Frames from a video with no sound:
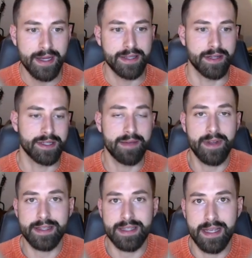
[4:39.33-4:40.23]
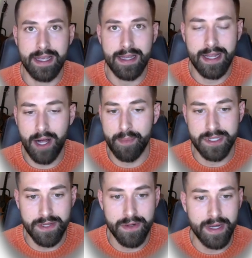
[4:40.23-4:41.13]
So it's given us an
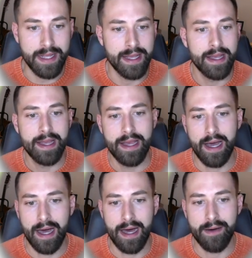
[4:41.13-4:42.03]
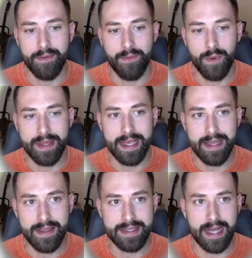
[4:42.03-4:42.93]
opportunity uh,
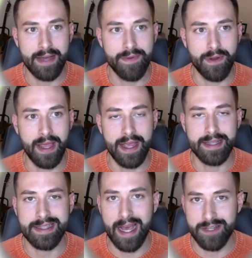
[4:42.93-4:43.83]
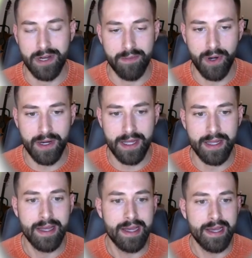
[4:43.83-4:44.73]
within this iPhone case saturated
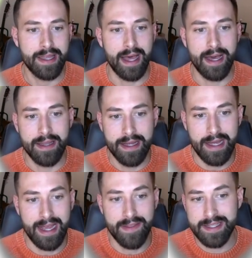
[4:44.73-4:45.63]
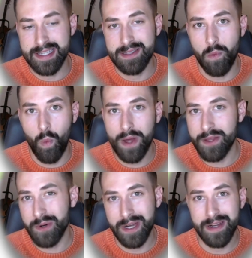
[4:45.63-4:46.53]
market that hey, this is one
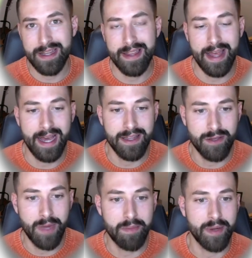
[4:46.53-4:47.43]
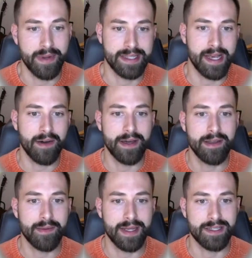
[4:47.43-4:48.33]
little area that you might be able to sell in
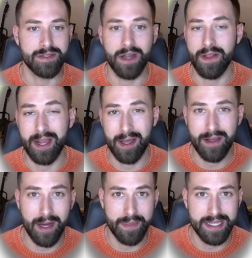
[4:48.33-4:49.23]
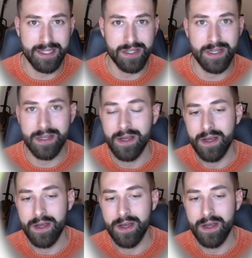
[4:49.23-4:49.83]
because there's not a lot of competition,